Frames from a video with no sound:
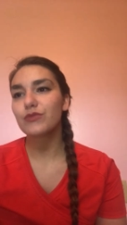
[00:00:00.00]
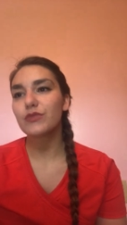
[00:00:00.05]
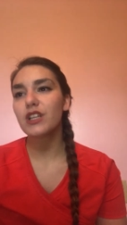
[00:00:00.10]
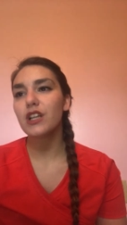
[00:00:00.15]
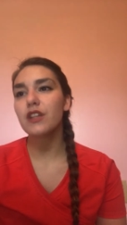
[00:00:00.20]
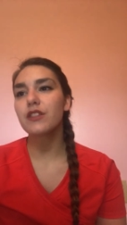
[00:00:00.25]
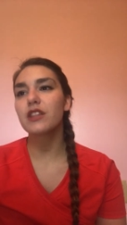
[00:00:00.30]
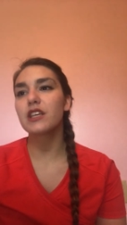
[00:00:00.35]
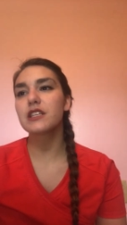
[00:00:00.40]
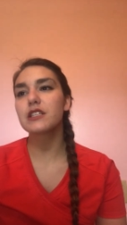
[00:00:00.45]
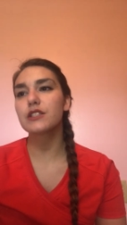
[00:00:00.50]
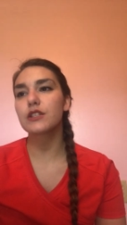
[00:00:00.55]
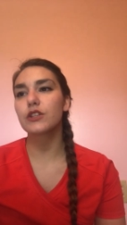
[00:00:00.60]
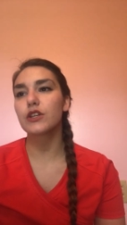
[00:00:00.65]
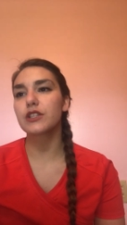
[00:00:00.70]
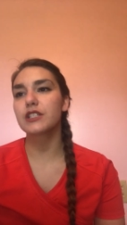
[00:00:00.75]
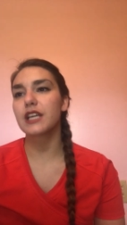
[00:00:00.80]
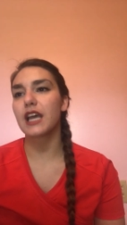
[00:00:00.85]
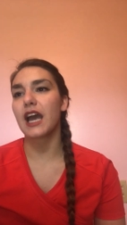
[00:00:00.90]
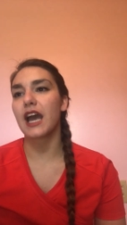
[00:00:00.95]
This
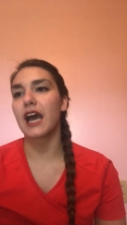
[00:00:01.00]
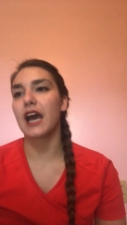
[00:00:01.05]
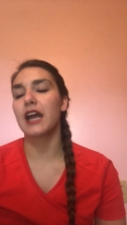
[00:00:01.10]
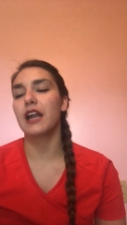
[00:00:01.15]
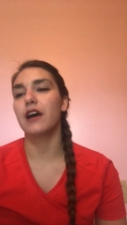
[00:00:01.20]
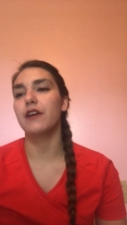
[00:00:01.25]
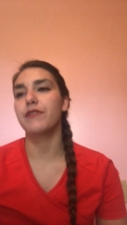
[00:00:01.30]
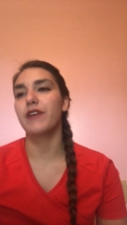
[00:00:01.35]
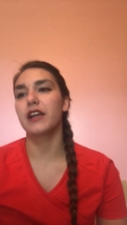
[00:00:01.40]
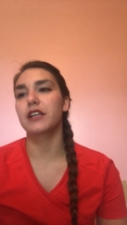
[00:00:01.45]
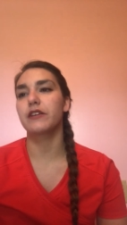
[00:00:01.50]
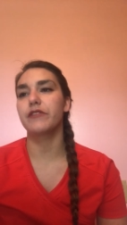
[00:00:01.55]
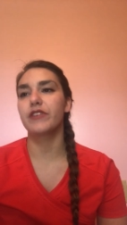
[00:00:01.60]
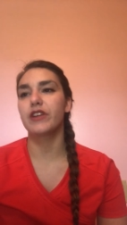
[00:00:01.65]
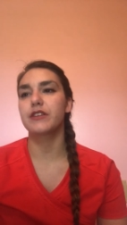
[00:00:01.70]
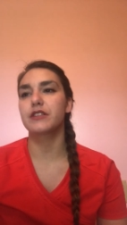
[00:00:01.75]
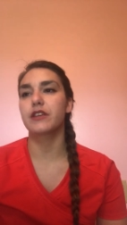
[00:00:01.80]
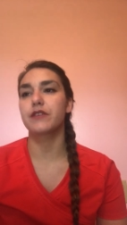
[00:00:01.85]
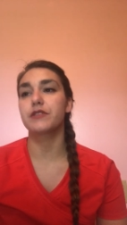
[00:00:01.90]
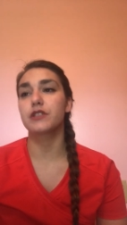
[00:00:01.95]
looked at
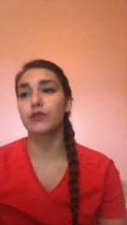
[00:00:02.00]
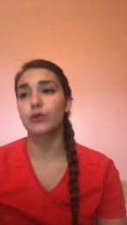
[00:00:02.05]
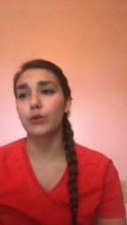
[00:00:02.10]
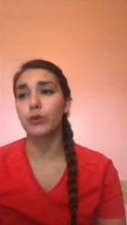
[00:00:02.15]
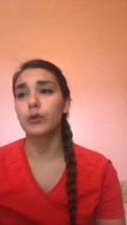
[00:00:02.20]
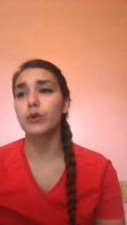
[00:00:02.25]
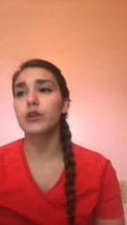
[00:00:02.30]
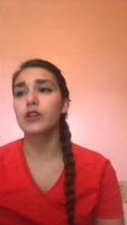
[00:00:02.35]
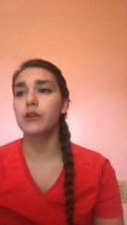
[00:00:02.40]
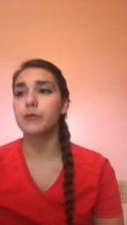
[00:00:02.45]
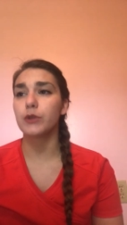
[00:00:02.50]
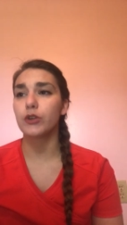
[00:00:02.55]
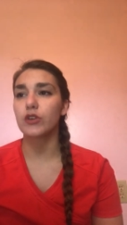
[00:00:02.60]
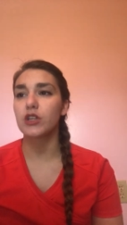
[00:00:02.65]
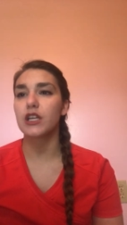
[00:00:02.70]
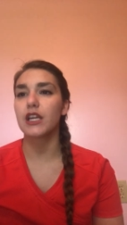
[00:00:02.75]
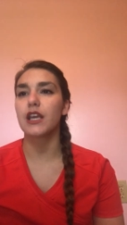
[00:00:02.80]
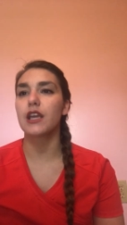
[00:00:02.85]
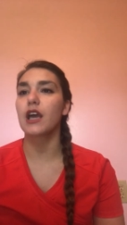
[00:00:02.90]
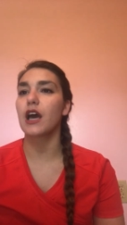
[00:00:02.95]
effectiveness of school,
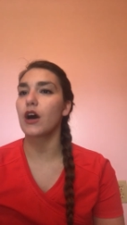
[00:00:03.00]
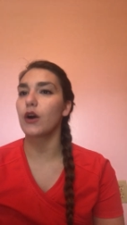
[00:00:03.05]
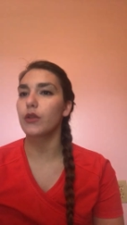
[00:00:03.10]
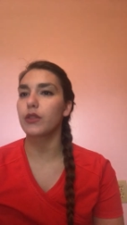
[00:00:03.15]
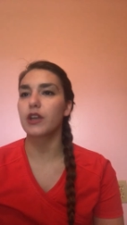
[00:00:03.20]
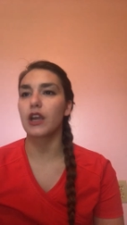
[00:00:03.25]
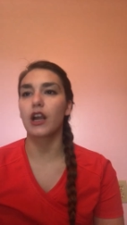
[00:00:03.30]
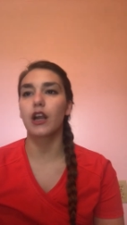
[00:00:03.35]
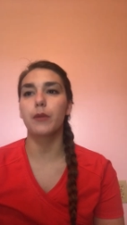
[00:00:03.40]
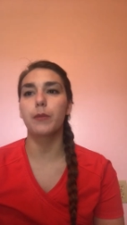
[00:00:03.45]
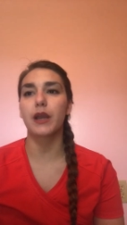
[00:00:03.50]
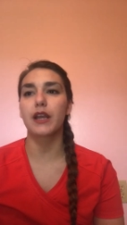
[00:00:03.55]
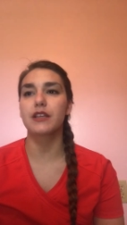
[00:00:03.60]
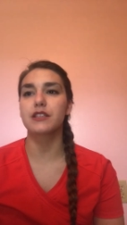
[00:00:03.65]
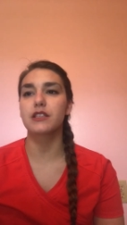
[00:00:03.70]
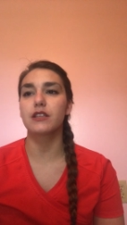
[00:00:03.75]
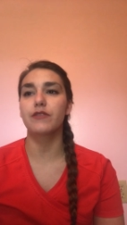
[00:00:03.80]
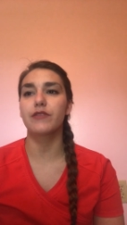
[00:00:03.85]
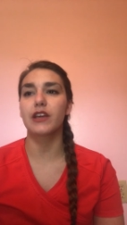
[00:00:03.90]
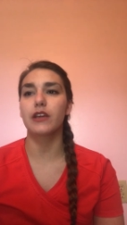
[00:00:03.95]
community,
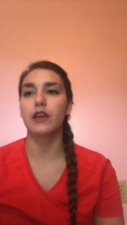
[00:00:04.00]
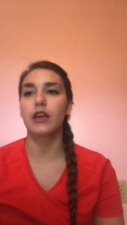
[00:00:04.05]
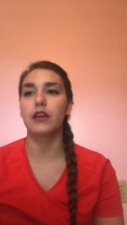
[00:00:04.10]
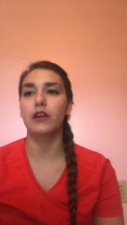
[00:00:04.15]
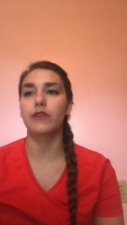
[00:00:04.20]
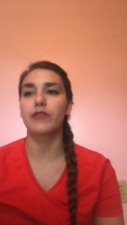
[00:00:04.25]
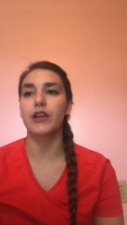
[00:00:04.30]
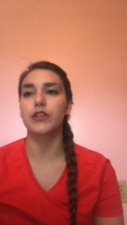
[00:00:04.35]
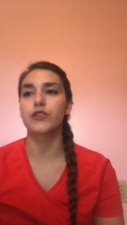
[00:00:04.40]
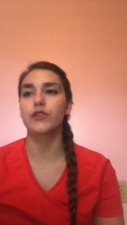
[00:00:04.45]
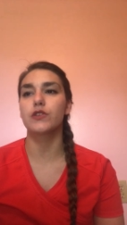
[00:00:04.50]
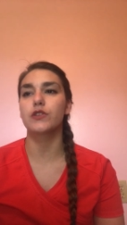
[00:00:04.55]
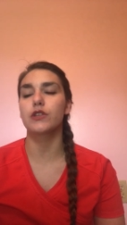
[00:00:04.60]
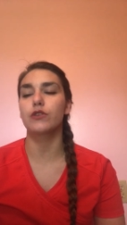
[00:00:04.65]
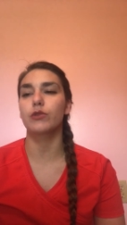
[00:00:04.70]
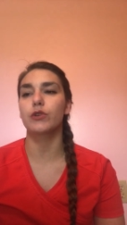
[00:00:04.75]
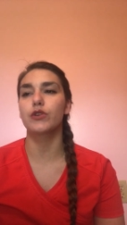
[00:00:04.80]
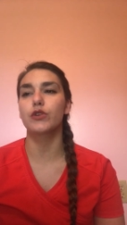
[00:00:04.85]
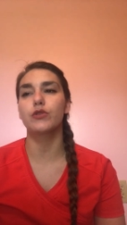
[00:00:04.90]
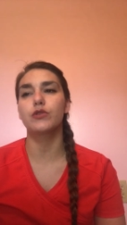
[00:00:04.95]
healthcare-based interventions in
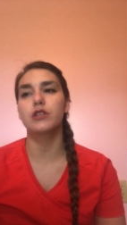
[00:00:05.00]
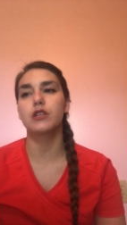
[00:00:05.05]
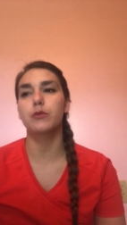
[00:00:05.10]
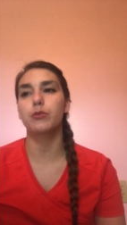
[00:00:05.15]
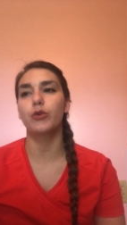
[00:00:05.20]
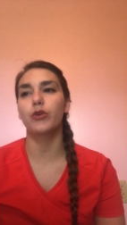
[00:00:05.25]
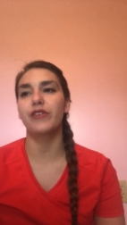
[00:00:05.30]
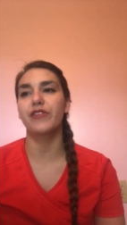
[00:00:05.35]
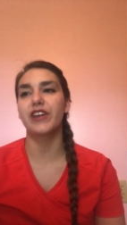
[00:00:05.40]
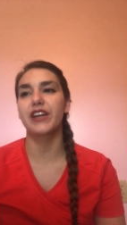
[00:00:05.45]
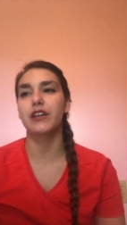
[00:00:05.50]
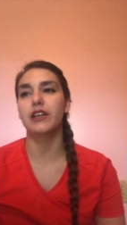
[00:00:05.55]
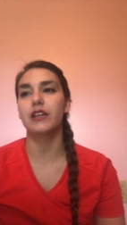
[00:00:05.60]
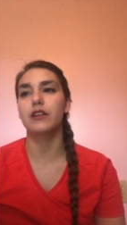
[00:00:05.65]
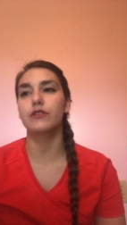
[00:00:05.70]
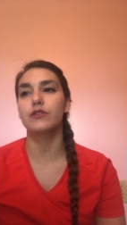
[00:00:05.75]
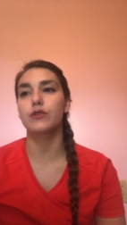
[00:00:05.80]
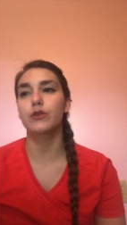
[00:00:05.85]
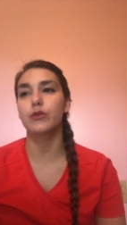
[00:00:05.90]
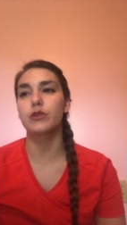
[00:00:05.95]
reducing and
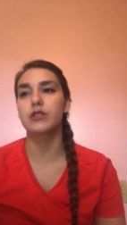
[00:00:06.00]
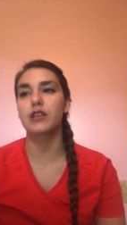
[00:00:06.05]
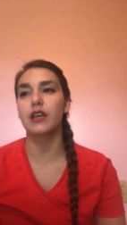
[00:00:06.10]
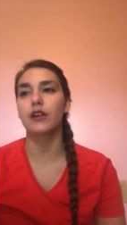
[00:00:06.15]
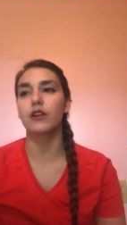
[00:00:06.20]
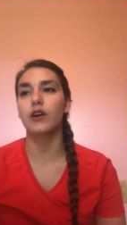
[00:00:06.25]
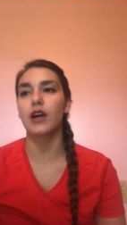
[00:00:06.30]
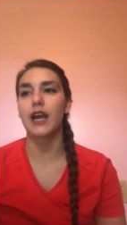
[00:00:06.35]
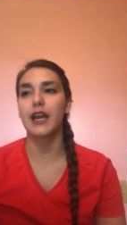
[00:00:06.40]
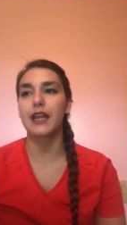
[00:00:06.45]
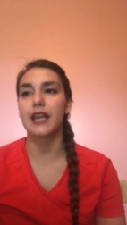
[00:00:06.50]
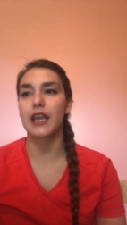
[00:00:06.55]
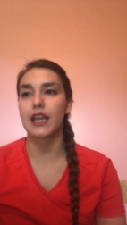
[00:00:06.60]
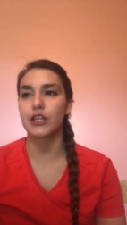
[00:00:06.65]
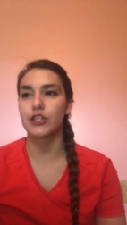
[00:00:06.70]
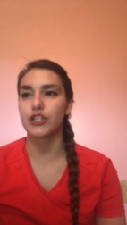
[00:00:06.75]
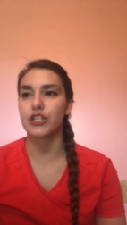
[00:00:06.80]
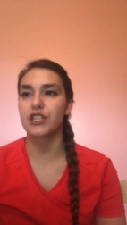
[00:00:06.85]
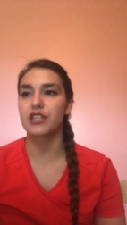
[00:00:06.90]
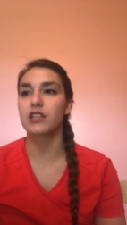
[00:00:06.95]
preventing suicidal
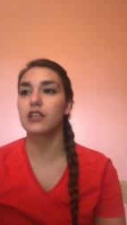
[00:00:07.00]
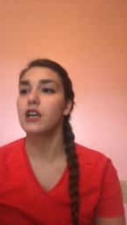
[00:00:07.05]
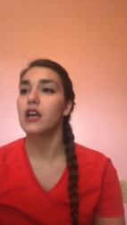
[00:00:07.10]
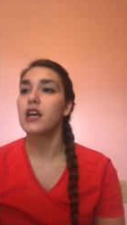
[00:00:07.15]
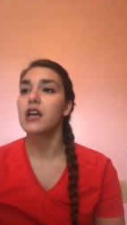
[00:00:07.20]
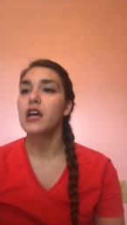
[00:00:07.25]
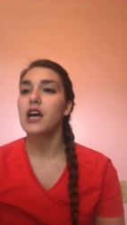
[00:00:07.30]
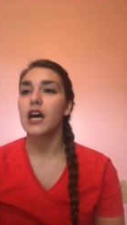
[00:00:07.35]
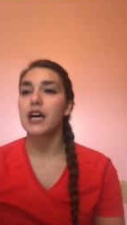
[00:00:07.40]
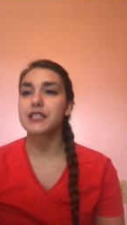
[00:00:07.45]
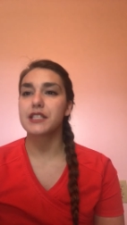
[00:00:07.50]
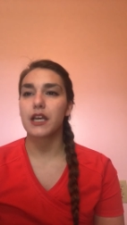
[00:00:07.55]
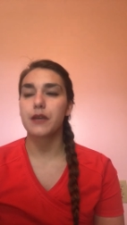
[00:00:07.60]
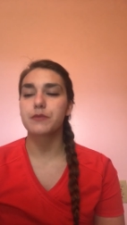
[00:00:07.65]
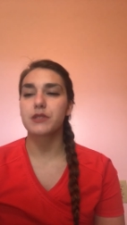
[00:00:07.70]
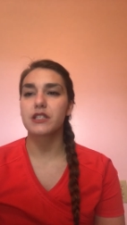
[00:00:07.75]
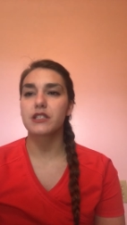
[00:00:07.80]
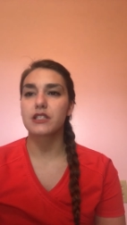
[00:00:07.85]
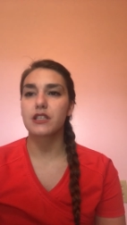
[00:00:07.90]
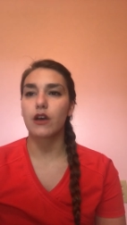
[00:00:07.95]
ideation,
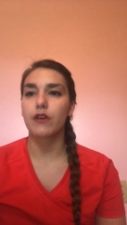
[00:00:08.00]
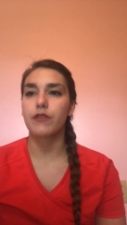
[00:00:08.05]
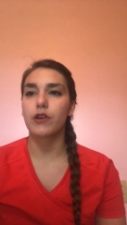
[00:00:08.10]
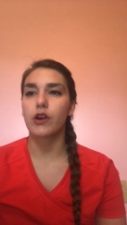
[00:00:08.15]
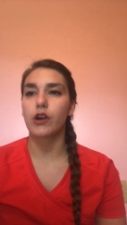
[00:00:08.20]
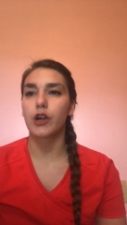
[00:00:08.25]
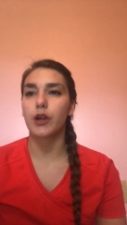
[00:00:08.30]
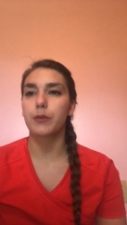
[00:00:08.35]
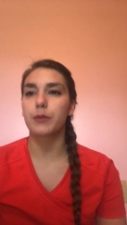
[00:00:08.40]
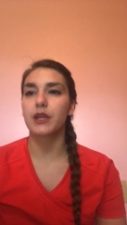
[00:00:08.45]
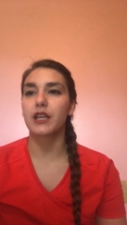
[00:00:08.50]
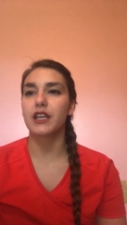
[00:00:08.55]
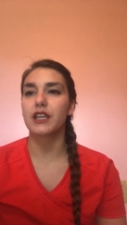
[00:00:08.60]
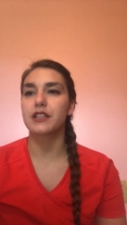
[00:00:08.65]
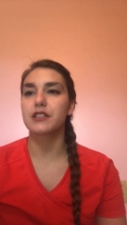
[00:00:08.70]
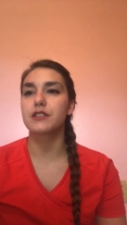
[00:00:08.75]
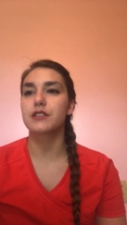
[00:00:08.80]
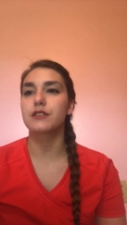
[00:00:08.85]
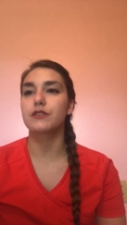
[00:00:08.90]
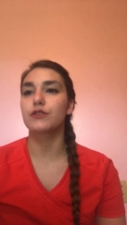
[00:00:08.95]
attempts, and self-harm
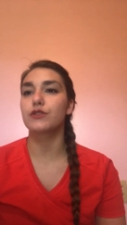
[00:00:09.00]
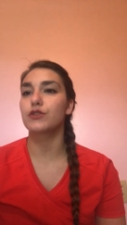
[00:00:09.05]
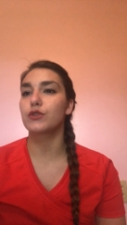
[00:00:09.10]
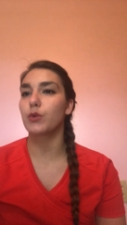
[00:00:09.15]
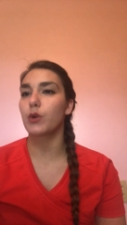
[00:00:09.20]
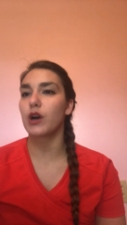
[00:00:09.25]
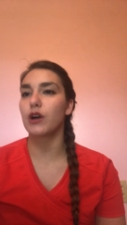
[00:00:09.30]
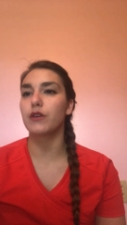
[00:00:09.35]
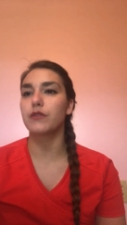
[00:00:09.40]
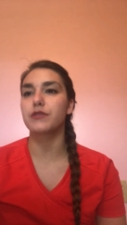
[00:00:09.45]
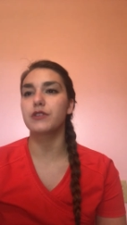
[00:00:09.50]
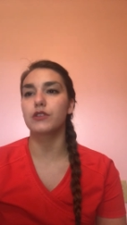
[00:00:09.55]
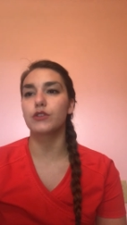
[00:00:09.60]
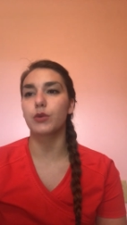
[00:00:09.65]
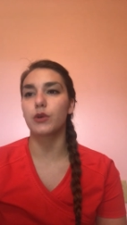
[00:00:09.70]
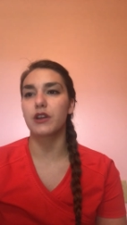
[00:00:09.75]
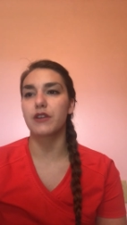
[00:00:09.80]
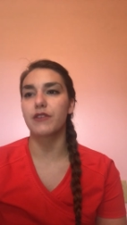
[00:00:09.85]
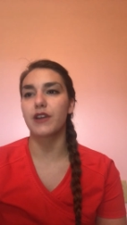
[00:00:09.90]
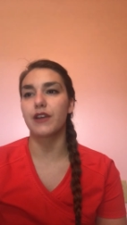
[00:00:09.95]
kids 12 to
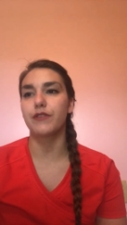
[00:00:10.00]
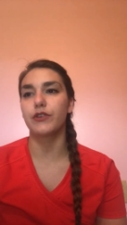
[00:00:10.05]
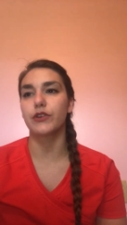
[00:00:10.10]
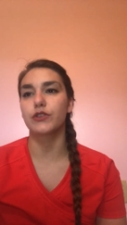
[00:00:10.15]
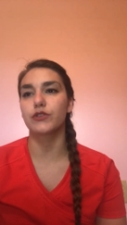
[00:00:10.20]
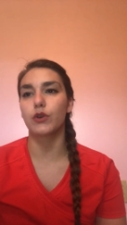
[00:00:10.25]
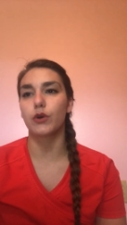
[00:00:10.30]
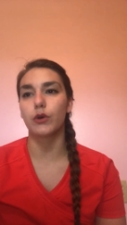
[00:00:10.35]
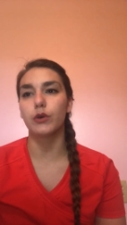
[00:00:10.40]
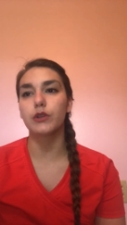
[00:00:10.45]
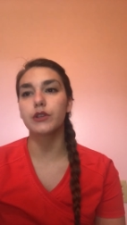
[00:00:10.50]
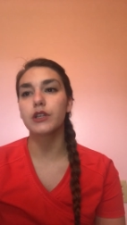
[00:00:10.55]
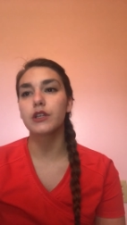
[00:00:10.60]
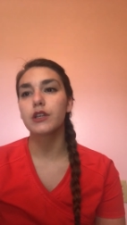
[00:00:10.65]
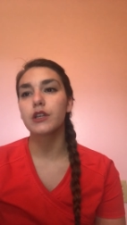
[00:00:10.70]
25 years old.